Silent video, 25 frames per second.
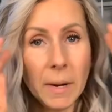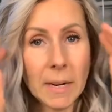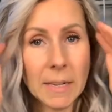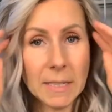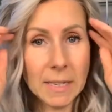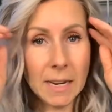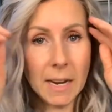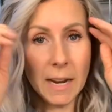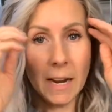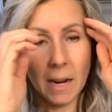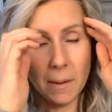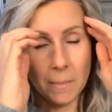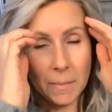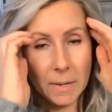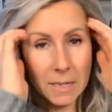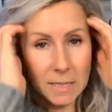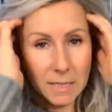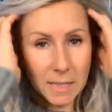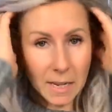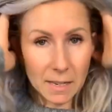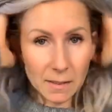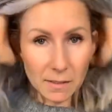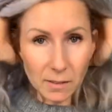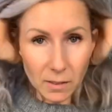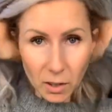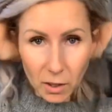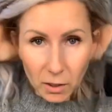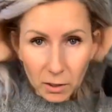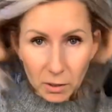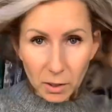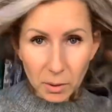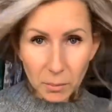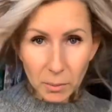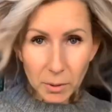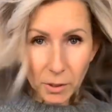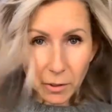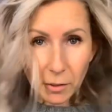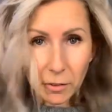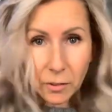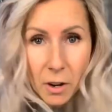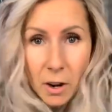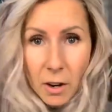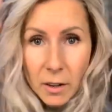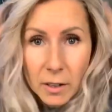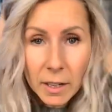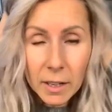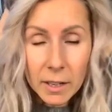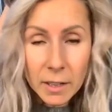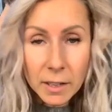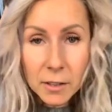I mean, it takes longer when you're talking
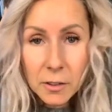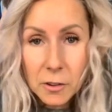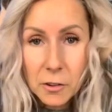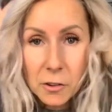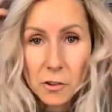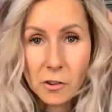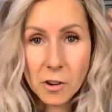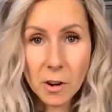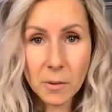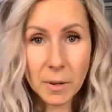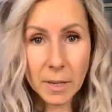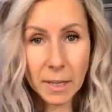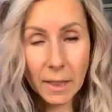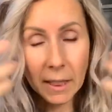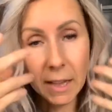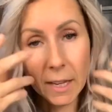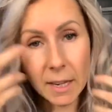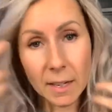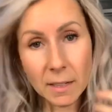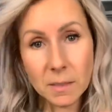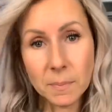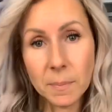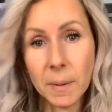and you're showing things, but